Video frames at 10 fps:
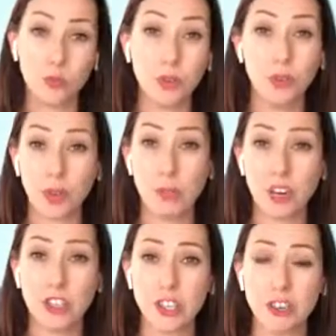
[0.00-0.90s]
your
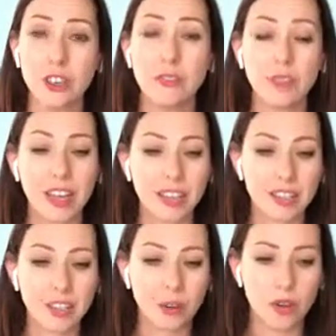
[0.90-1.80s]
vibration.
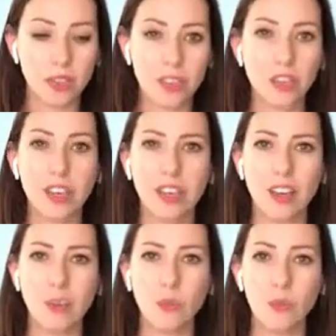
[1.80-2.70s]
And so it's looking
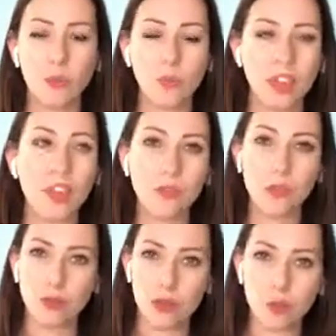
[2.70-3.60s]
at, if
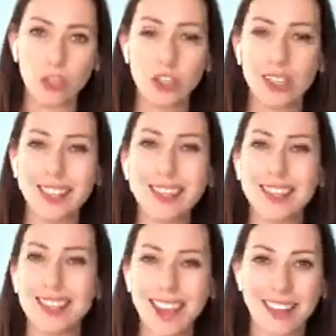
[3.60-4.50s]
your vibration
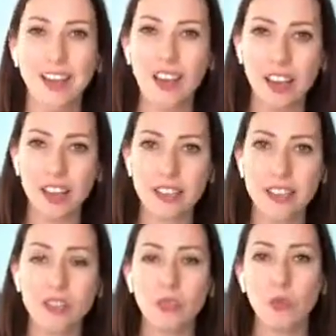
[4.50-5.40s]
isn't at the
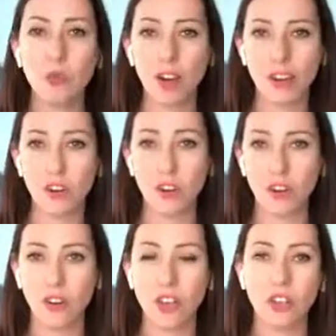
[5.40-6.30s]
highest, why
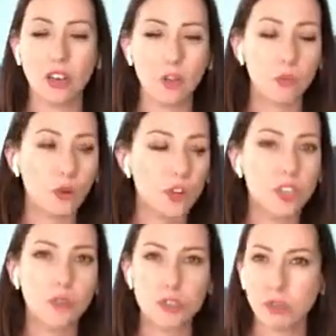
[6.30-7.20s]
not? What are
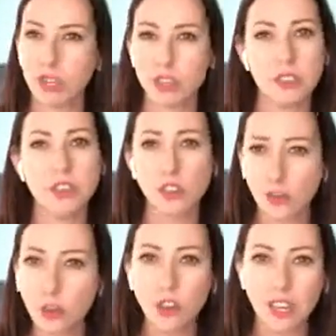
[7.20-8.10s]
you doing that's no
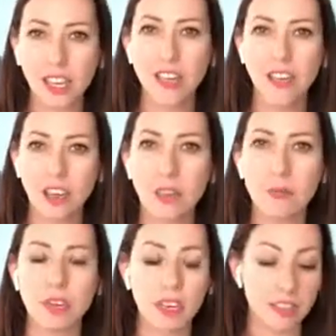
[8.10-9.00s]
longer in
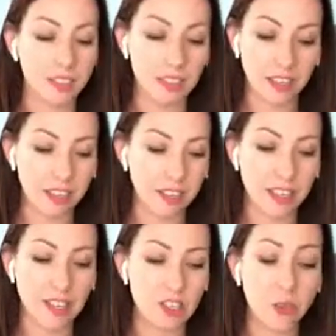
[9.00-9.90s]
alignment? And like I
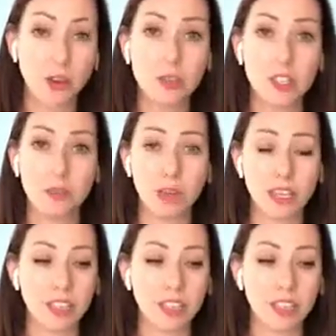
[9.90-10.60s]
say, so often my